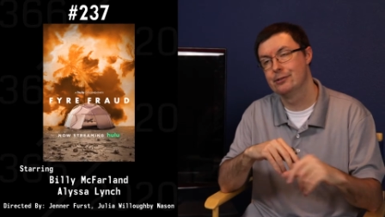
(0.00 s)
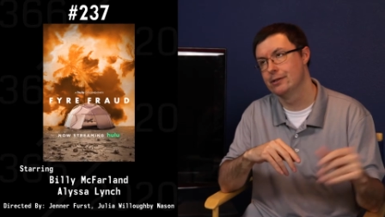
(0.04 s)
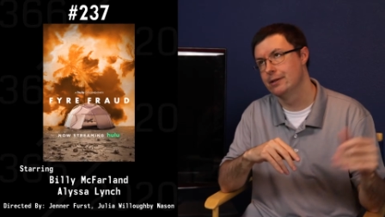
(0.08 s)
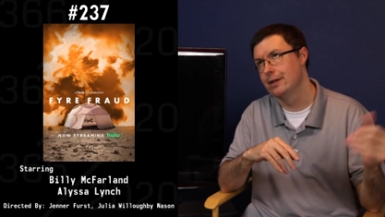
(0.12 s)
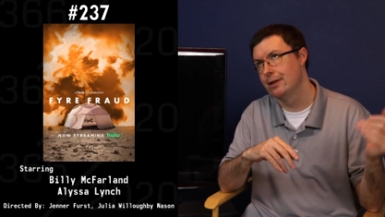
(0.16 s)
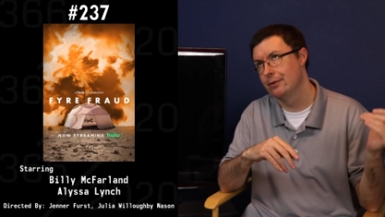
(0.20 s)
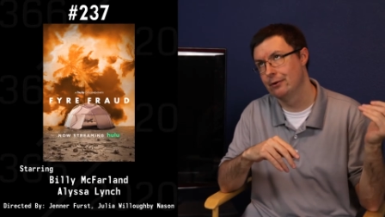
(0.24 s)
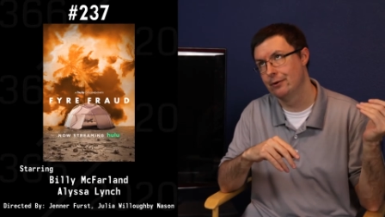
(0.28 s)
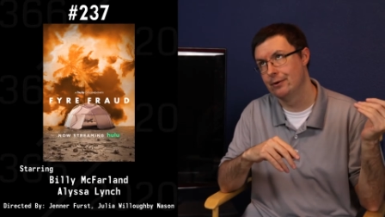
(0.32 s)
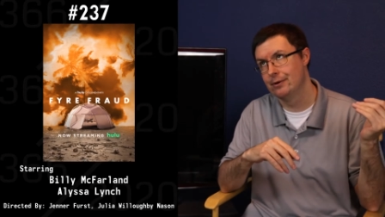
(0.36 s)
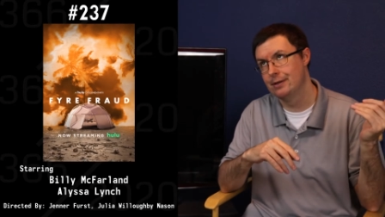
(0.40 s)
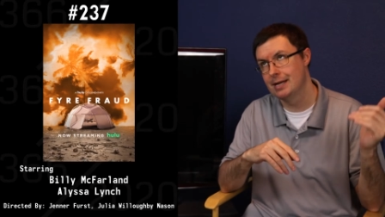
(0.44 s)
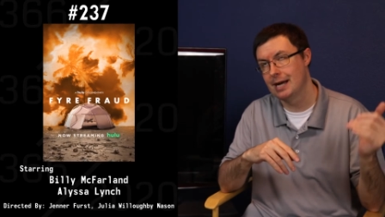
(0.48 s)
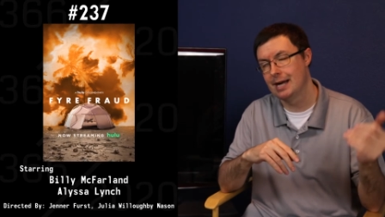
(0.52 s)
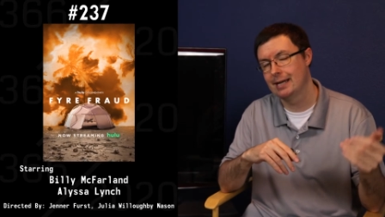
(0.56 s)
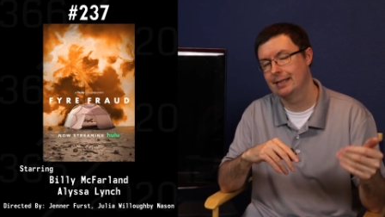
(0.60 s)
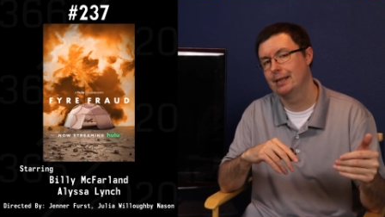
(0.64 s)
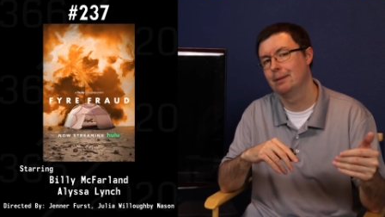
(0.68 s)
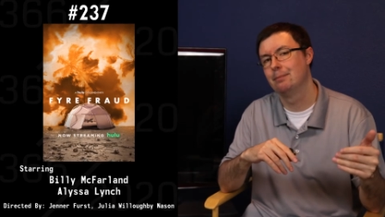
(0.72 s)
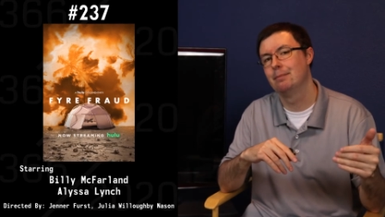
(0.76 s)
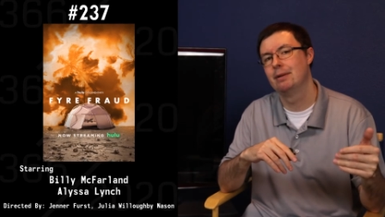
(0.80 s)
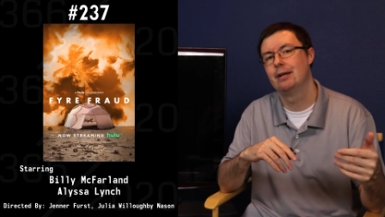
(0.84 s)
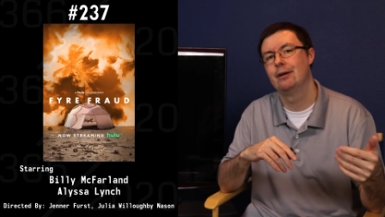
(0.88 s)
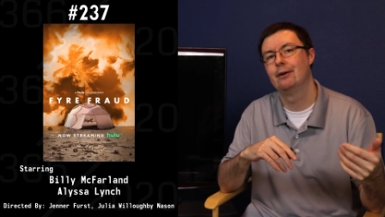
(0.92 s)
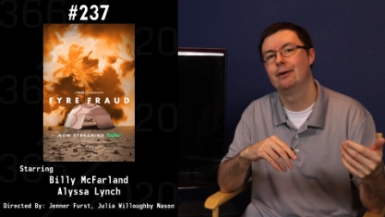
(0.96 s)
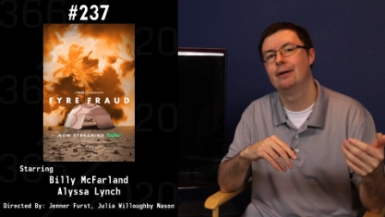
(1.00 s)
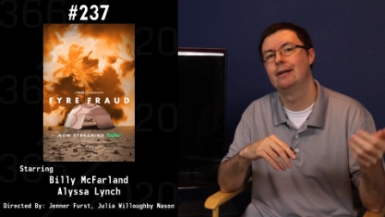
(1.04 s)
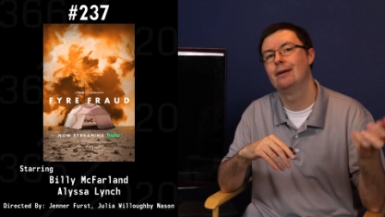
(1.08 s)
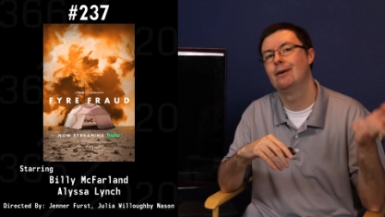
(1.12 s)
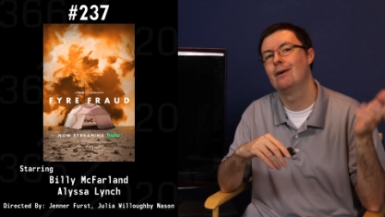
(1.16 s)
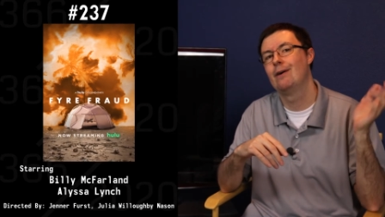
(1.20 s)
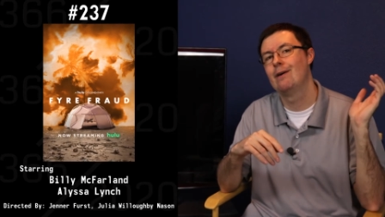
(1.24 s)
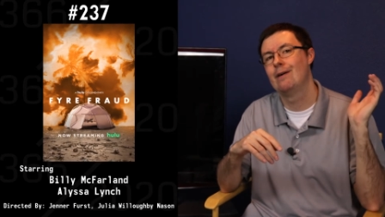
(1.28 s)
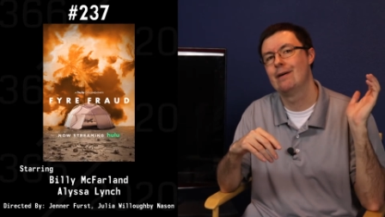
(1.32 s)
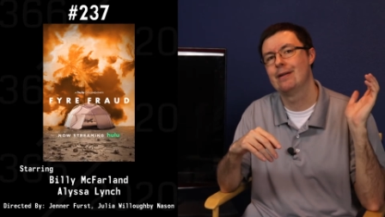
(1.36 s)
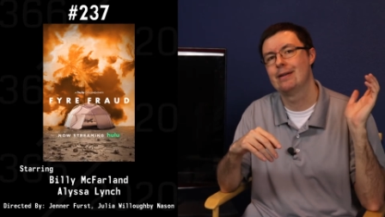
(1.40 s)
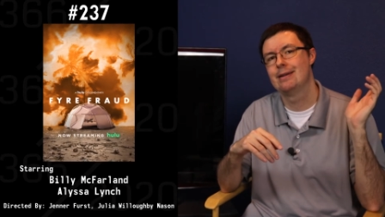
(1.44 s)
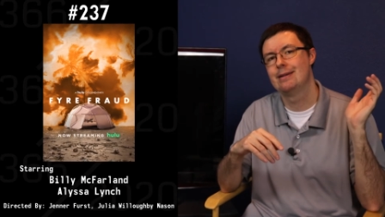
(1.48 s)
another documentary
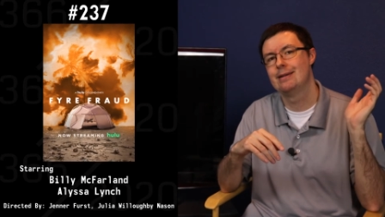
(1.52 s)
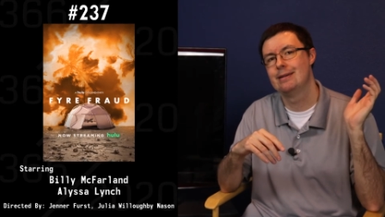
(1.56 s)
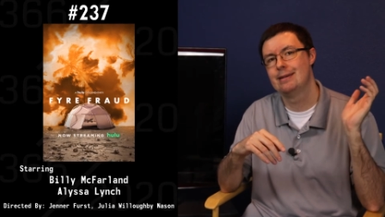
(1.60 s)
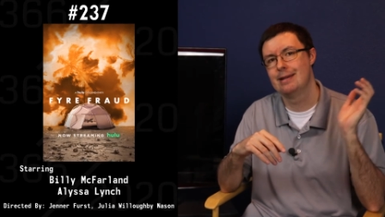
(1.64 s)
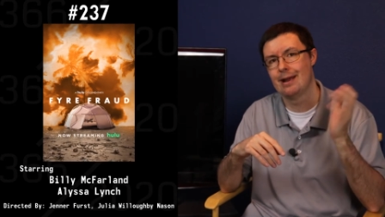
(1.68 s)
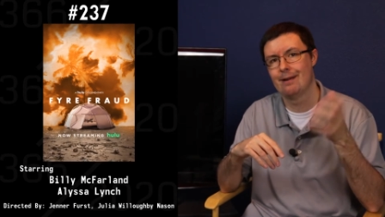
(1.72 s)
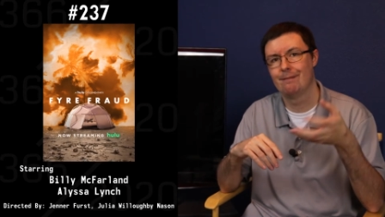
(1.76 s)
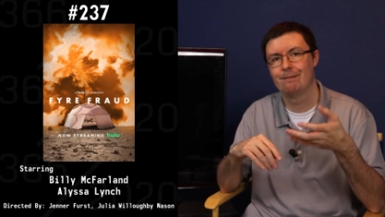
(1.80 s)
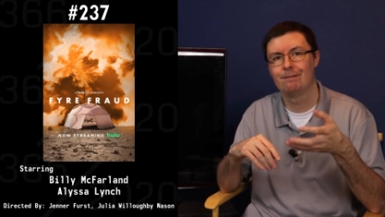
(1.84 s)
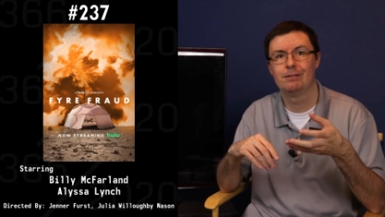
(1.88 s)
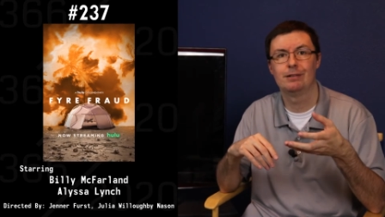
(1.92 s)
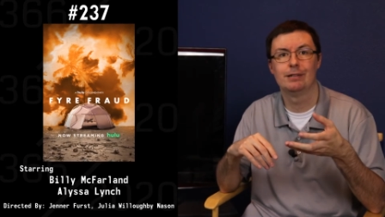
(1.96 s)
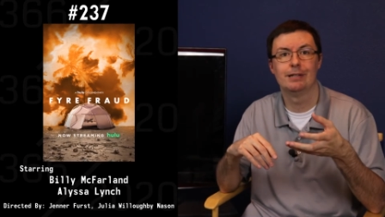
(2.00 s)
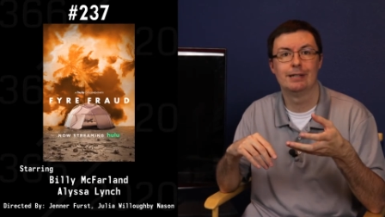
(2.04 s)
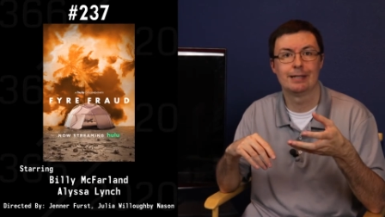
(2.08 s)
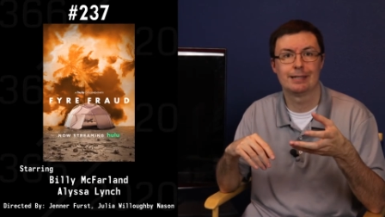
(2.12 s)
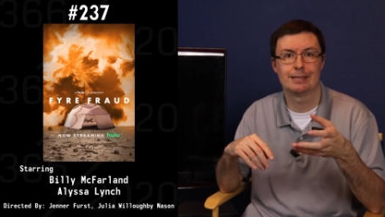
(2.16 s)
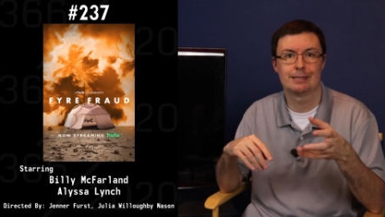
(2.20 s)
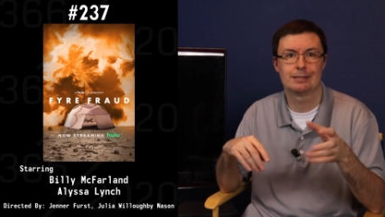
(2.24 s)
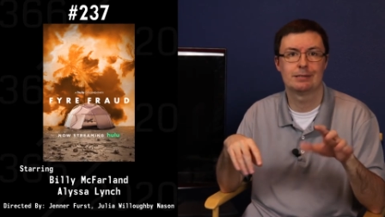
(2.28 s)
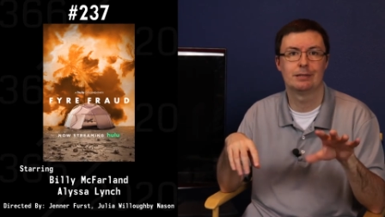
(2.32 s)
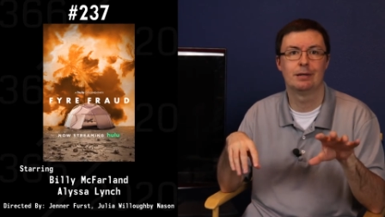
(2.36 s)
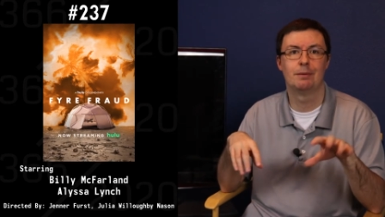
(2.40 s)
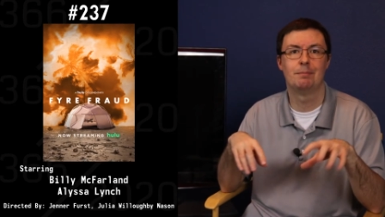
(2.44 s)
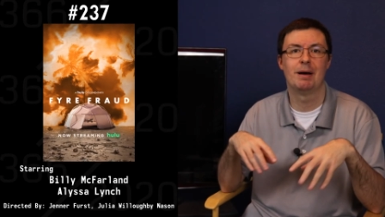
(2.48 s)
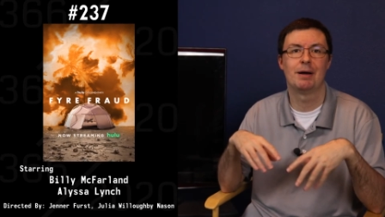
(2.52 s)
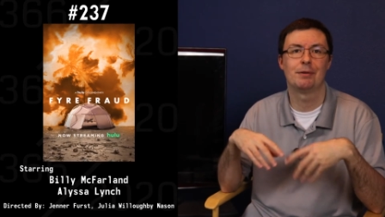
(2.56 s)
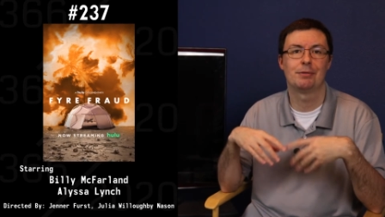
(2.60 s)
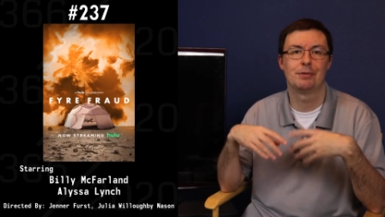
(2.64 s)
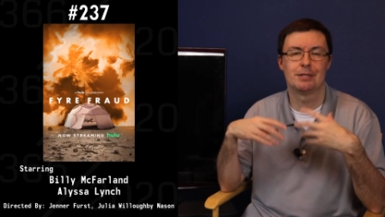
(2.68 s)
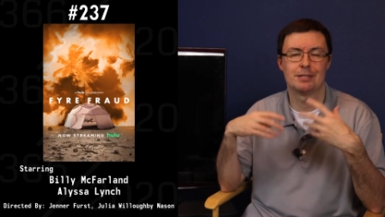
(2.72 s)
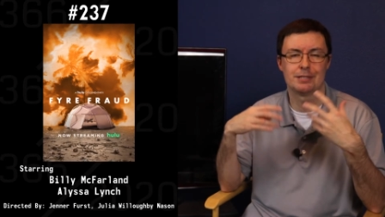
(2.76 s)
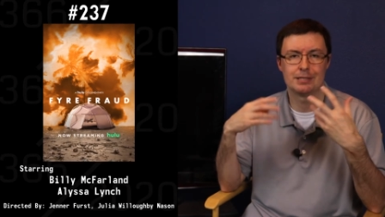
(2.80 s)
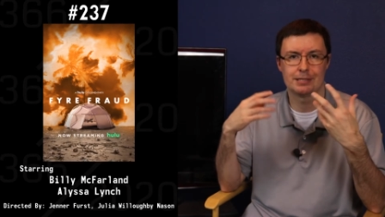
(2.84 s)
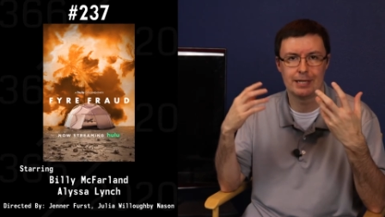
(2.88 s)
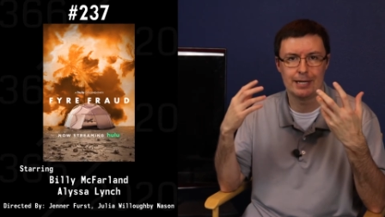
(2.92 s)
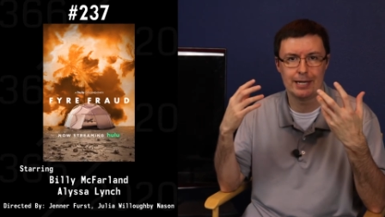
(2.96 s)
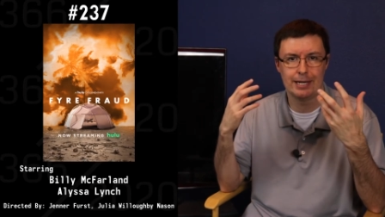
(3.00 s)
on Netflix about the
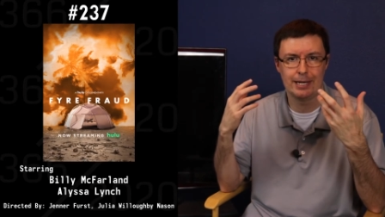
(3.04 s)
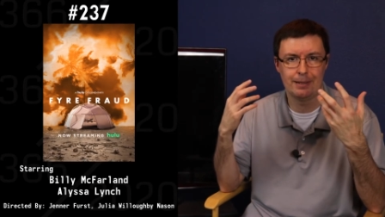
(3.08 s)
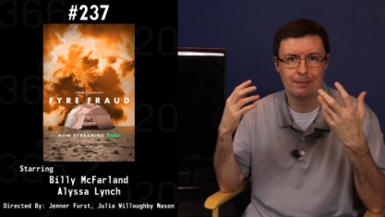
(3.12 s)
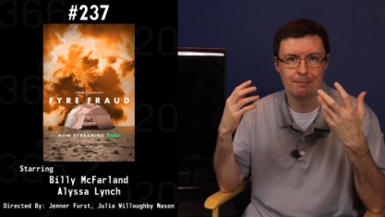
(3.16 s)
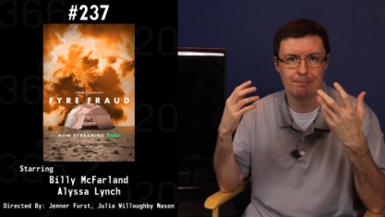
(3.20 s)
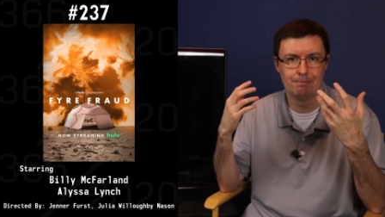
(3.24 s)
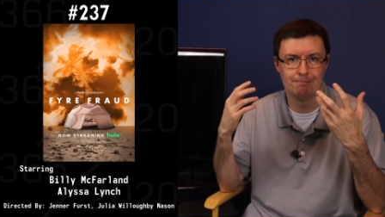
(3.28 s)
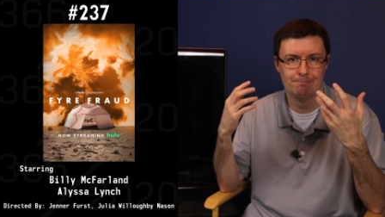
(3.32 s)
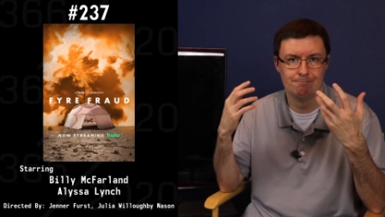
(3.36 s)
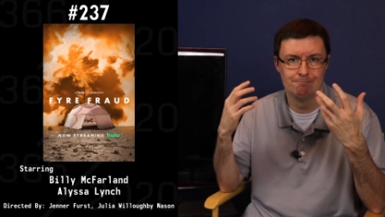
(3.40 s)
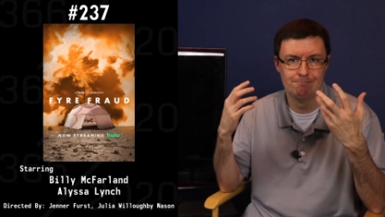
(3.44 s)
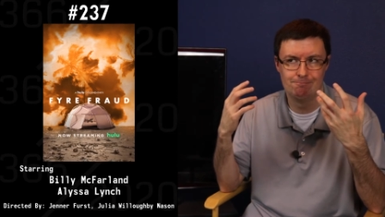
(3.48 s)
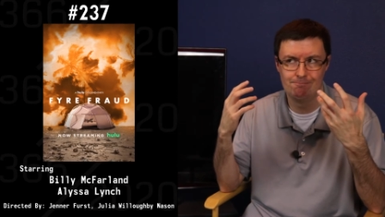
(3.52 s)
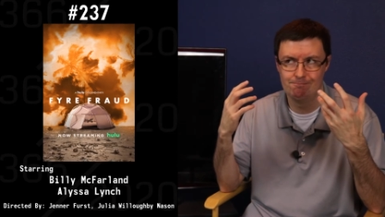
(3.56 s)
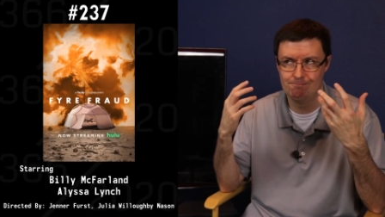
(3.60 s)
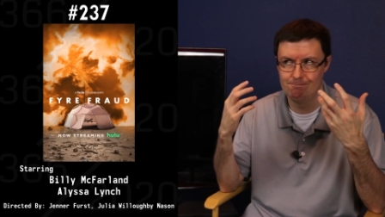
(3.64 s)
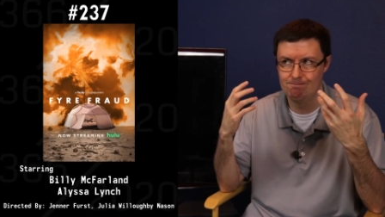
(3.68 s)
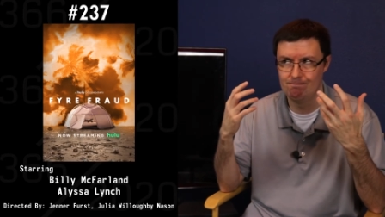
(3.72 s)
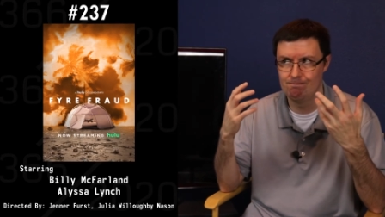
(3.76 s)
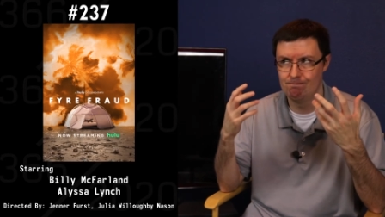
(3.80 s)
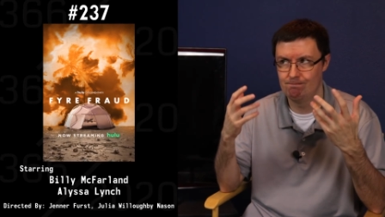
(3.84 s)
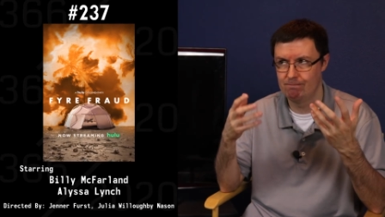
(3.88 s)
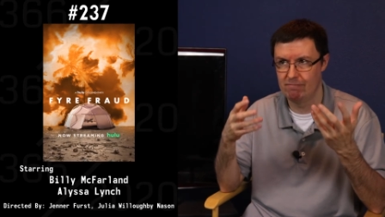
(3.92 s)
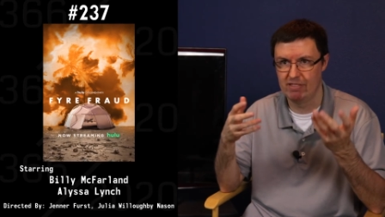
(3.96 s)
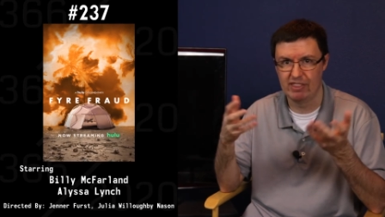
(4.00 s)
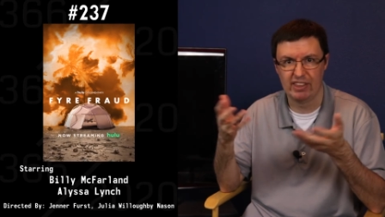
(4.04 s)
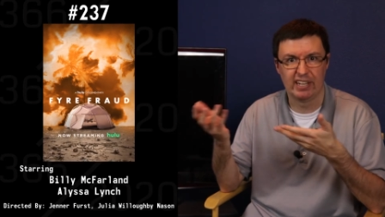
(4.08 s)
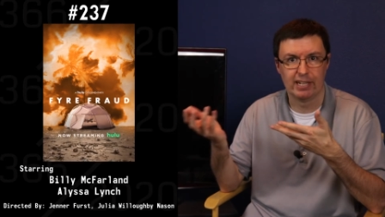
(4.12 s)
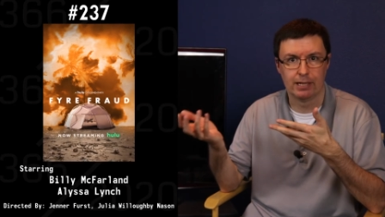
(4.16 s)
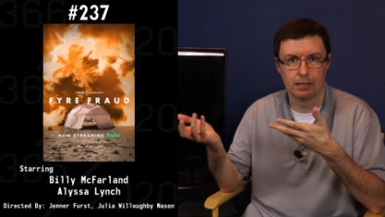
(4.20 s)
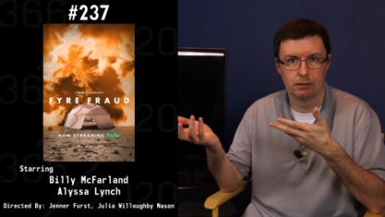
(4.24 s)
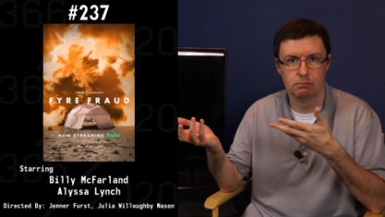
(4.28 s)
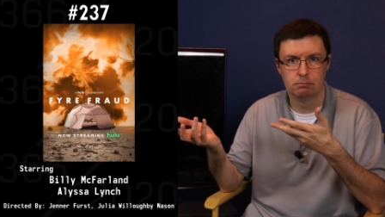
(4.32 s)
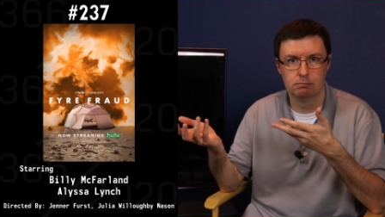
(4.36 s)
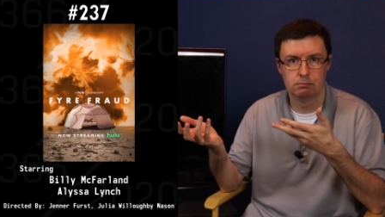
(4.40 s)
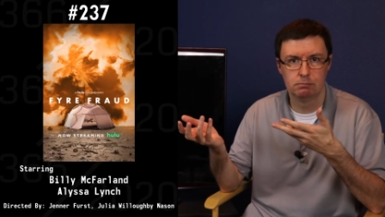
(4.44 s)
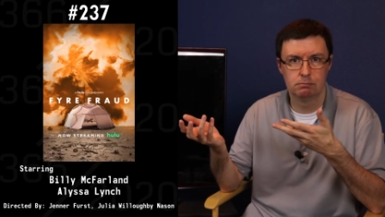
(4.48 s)
same thing.